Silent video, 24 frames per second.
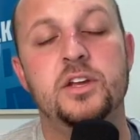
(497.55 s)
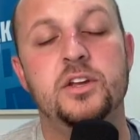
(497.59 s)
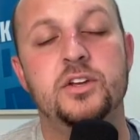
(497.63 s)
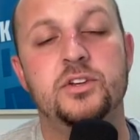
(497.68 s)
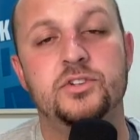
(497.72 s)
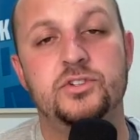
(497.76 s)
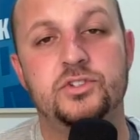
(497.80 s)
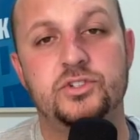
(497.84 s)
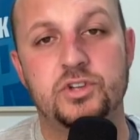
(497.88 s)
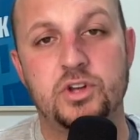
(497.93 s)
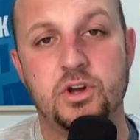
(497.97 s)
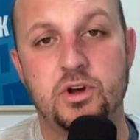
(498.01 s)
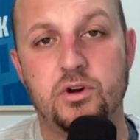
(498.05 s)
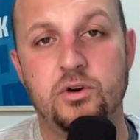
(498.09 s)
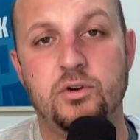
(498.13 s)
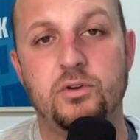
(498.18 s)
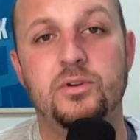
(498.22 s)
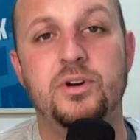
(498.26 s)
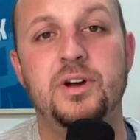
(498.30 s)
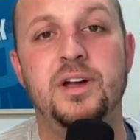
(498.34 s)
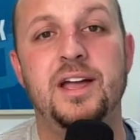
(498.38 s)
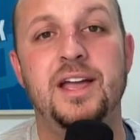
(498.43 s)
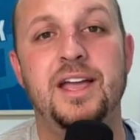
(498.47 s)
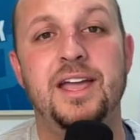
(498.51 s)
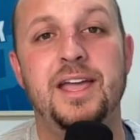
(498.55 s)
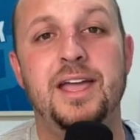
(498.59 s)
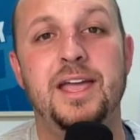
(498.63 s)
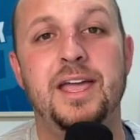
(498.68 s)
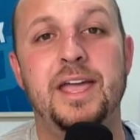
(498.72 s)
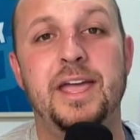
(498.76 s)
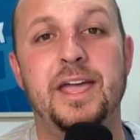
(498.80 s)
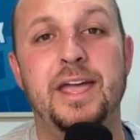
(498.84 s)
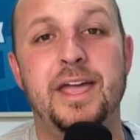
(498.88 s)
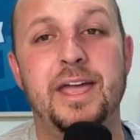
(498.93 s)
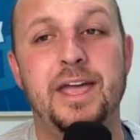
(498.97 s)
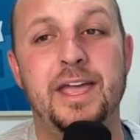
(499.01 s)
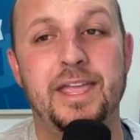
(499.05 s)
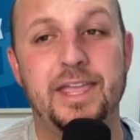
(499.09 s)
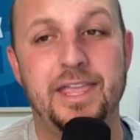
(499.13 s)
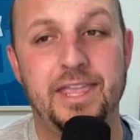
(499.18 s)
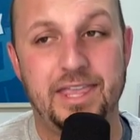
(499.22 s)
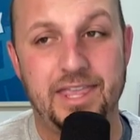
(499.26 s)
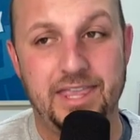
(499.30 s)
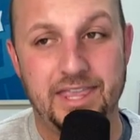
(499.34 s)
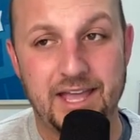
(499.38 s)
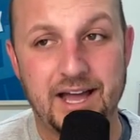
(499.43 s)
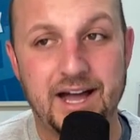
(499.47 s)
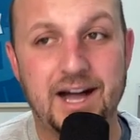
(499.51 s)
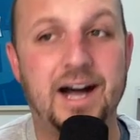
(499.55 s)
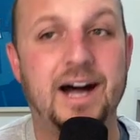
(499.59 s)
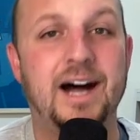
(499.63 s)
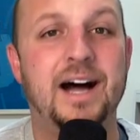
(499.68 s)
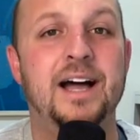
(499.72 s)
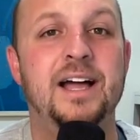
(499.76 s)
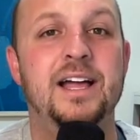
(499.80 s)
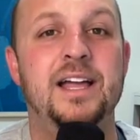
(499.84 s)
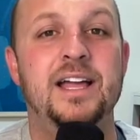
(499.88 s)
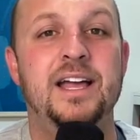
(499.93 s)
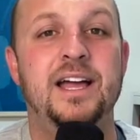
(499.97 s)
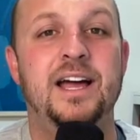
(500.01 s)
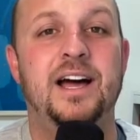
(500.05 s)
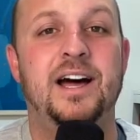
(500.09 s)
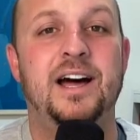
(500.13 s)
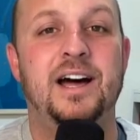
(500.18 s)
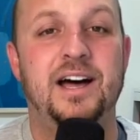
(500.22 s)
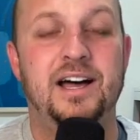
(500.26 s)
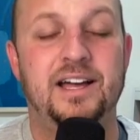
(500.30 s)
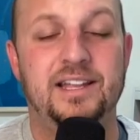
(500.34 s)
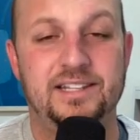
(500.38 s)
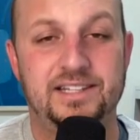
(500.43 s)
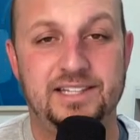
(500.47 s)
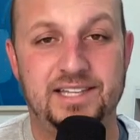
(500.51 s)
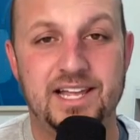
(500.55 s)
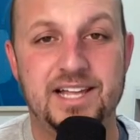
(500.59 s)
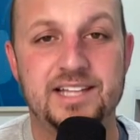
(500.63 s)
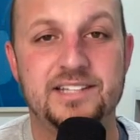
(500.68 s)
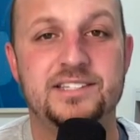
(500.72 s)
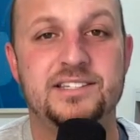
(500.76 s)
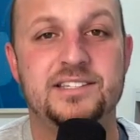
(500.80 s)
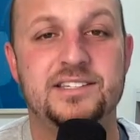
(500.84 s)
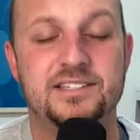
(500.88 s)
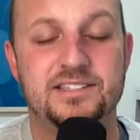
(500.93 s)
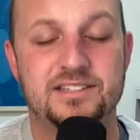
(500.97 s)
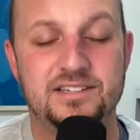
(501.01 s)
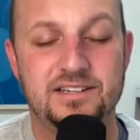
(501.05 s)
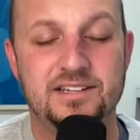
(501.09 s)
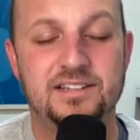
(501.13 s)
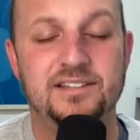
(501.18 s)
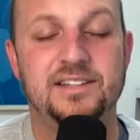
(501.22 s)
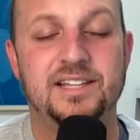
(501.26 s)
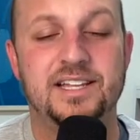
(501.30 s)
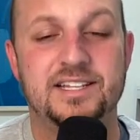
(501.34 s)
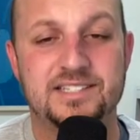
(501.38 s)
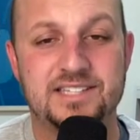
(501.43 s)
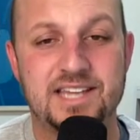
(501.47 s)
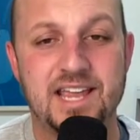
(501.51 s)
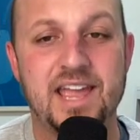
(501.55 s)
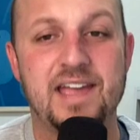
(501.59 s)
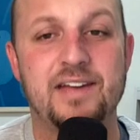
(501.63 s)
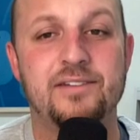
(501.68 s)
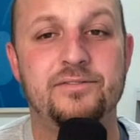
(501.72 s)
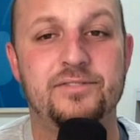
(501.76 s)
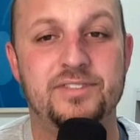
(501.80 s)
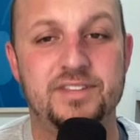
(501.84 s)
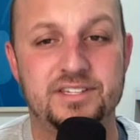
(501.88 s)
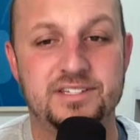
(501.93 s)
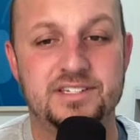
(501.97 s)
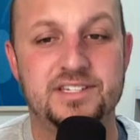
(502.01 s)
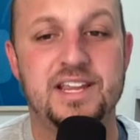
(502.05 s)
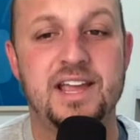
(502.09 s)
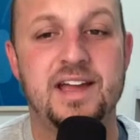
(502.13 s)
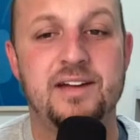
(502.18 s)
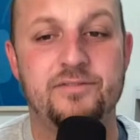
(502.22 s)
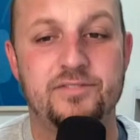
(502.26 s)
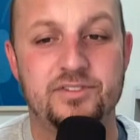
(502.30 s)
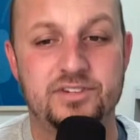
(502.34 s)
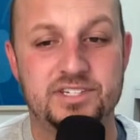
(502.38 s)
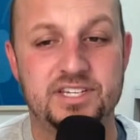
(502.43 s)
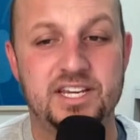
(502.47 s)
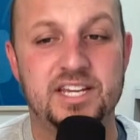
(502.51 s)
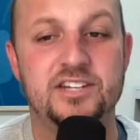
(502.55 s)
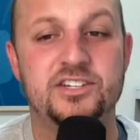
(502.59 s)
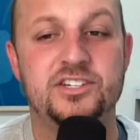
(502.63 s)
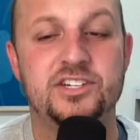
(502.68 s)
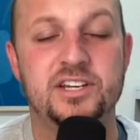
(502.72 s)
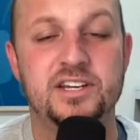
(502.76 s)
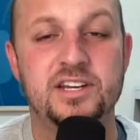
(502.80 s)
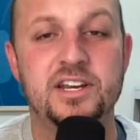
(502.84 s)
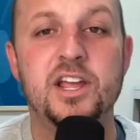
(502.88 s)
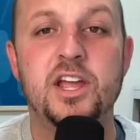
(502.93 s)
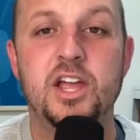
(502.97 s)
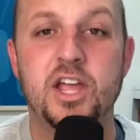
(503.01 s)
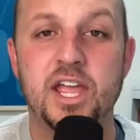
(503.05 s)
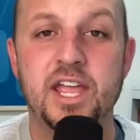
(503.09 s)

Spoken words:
So yeah, let's have this conversation.